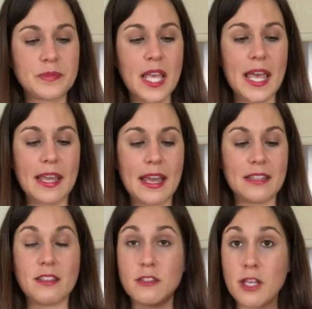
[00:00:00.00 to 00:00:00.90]
And
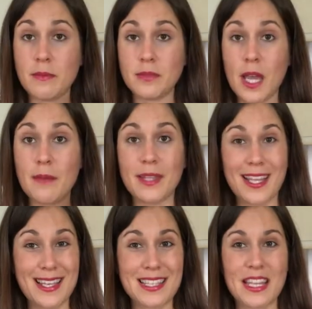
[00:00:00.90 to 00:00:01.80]
at the same time, like
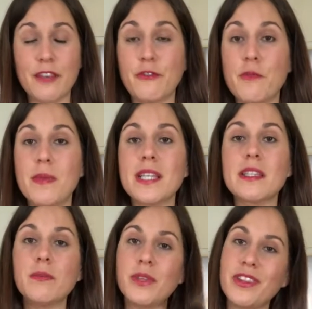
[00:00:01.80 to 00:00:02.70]
I said, if you mix
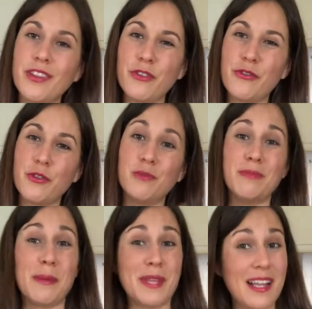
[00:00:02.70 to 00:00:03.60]
it with other fruit,
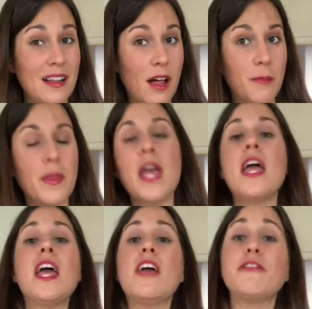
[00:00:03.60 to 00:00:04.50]
maybe it'll help.
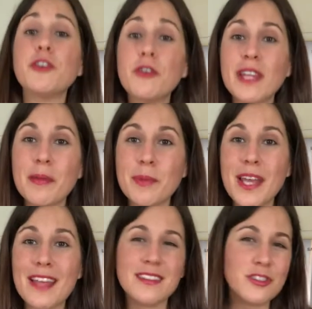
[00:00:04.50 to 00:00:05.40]
If you don't like
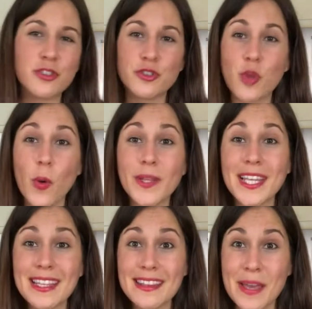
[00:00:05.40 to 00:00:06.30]
bananas, just don't
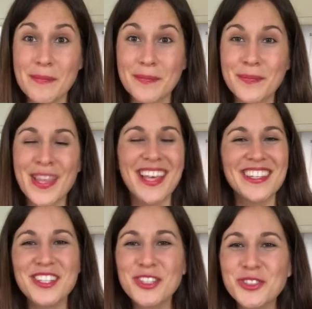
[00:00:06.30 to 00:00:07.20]
eat them.
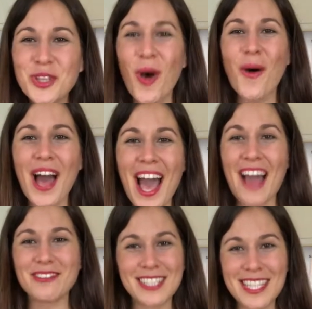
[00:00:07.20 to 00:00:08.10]
You don't
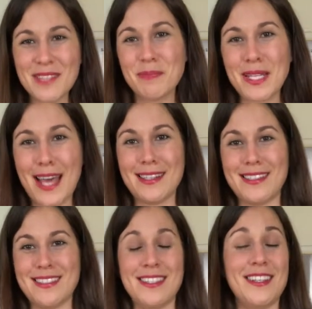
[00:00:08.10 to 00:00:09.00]
have to eat
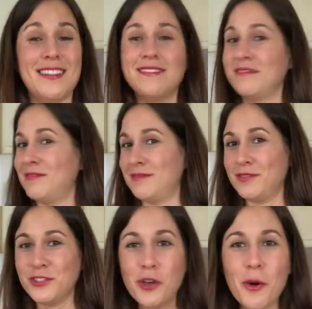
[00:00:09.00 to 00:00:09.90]
bananas.
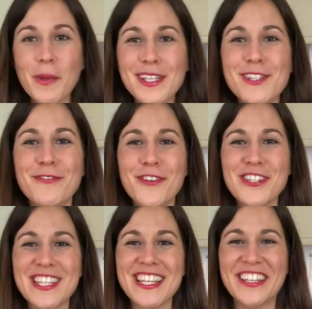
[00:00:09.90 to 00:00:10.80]
Nobody's
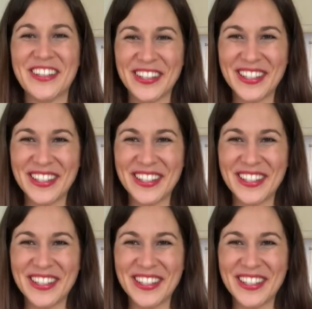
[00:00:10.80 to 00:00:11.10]
forcing you.